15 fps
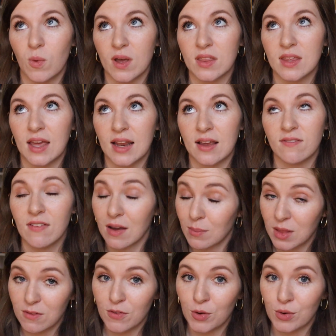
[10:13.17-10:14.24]
with getting
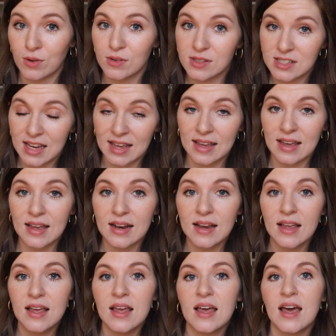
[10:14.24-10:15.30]
family photos
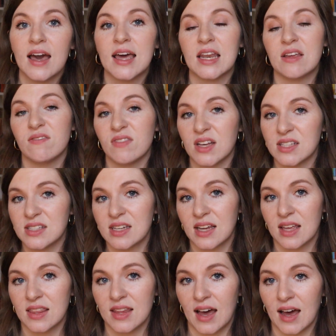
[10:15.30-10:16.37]
taken and
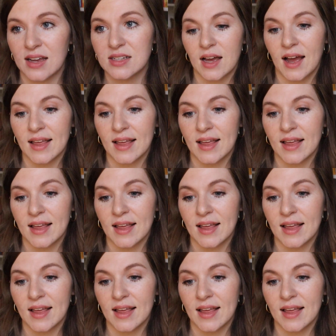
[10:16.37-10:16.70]
investing in that.